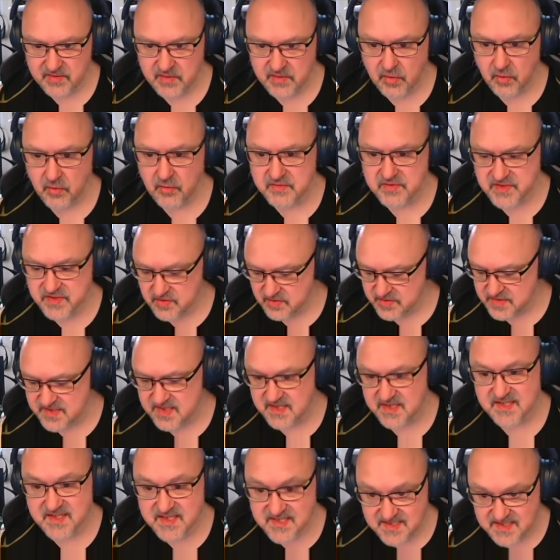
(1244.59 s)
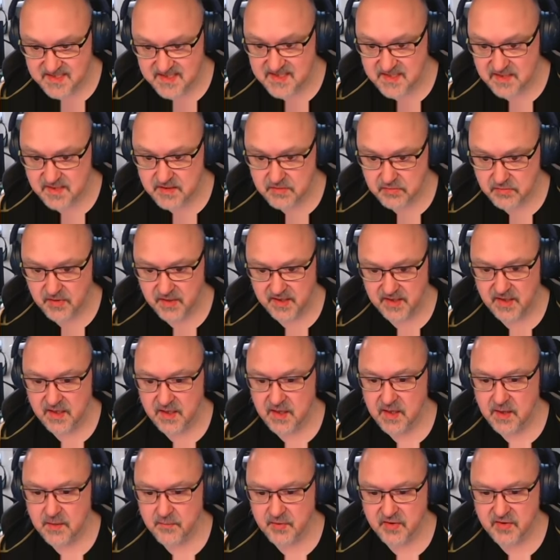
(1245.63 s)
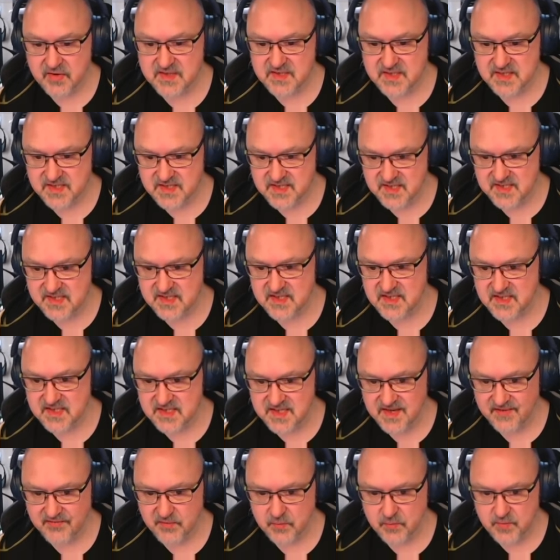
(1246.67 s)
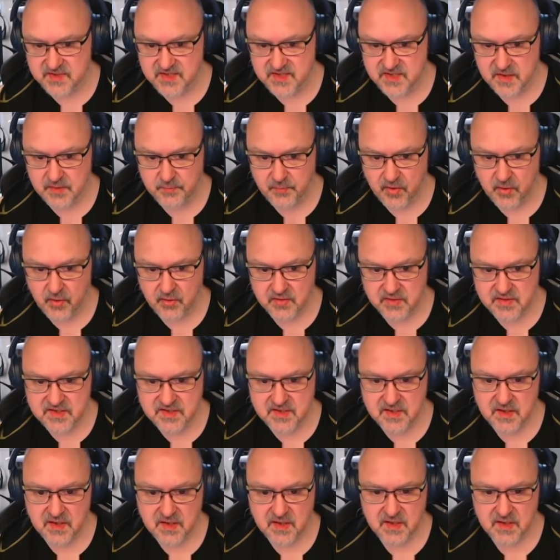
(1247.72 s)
Oh, it's not six. This is a three because the six and the seven was in the box.